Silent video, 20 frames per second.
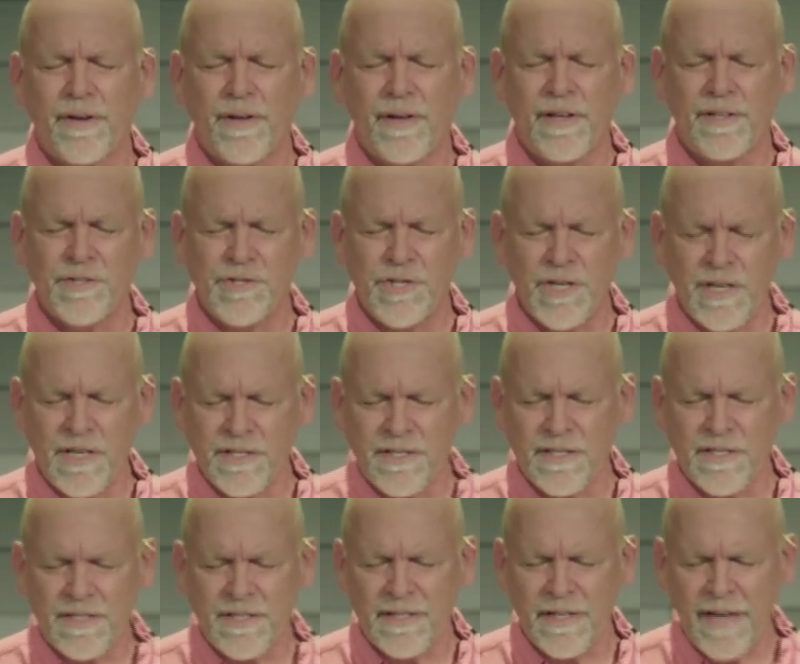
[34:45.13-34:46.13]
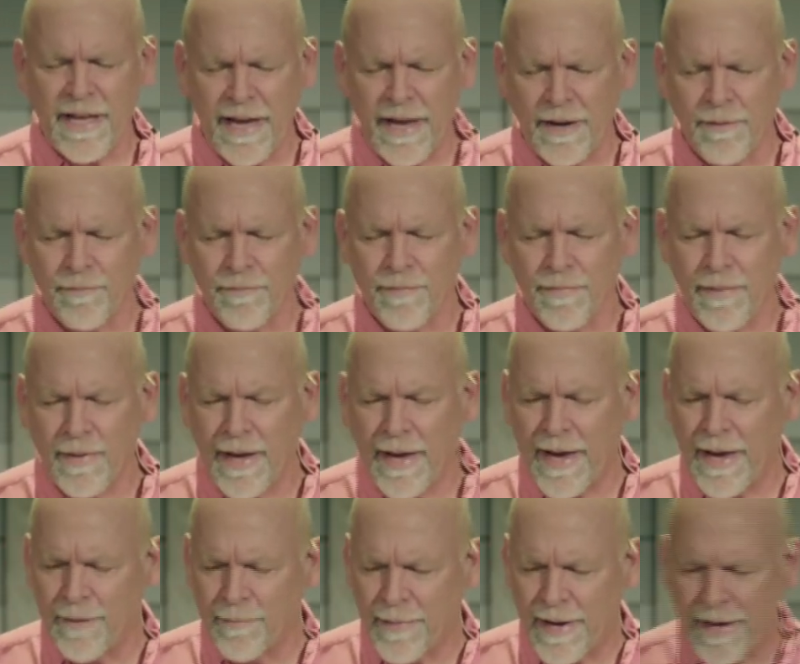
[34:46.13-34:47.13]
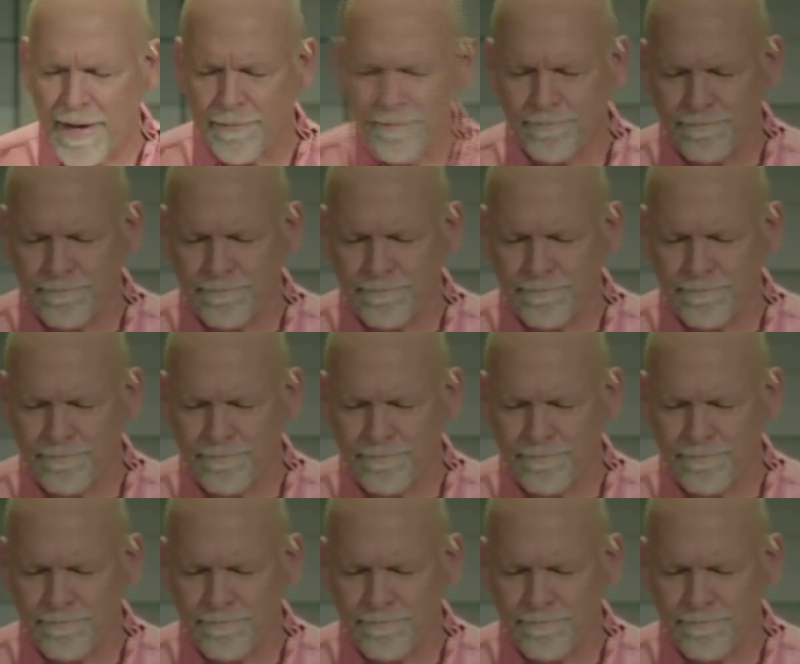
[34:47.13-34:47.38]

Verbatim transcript: In Jesus' name, amen.